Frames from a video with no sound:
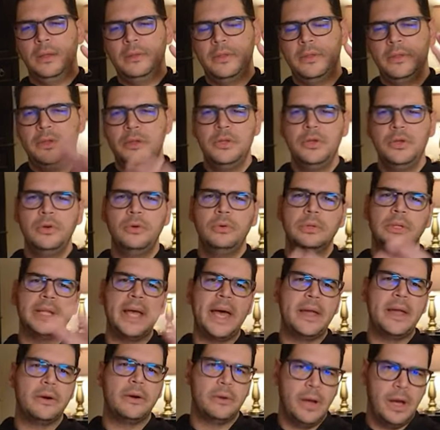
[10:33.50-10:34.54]

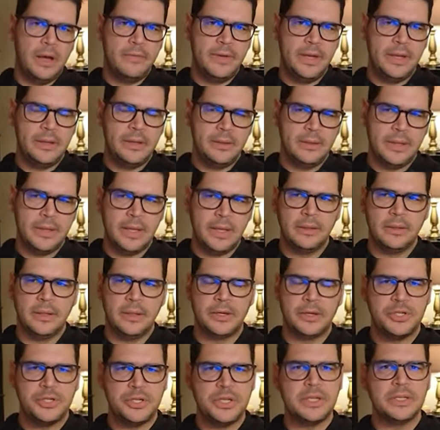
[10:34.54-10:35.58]
layer of it, that
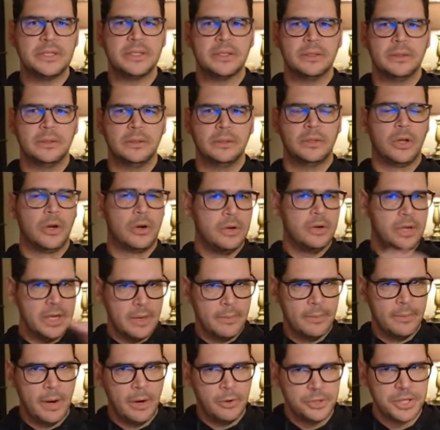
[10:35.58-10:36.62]
like she's learning
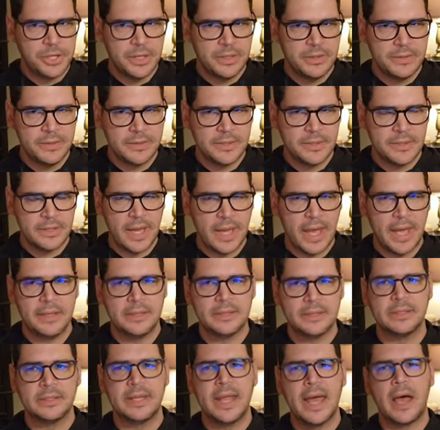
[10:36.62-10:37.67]
emotions and
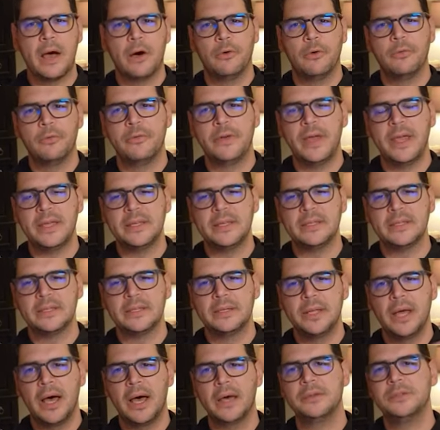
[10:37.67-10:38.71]
is now faced
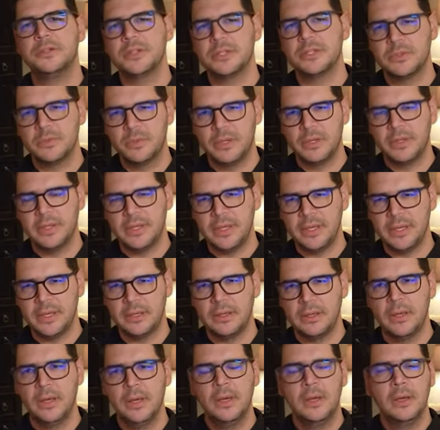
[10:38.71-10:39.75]
not just with
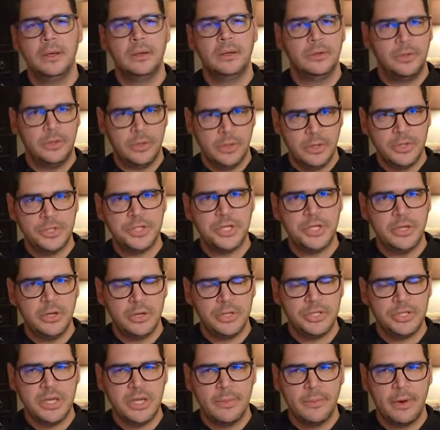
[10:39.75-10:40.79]
the gushy
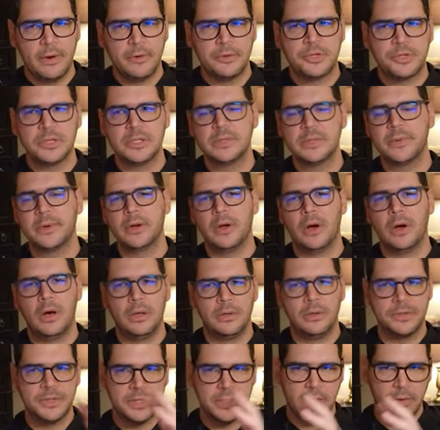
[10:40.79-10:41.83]
gushy emotions, but
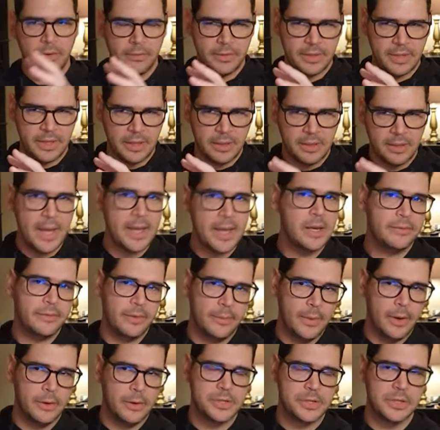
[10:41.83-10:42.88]
also the negative
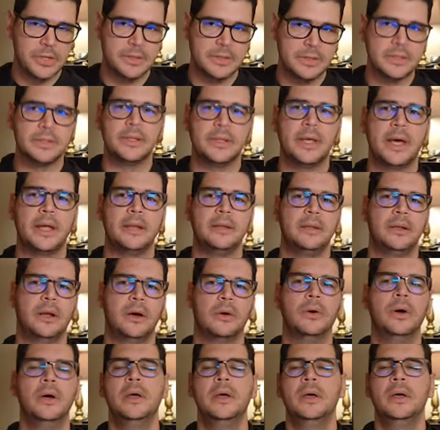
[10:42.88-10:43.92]
emotions, that, you know,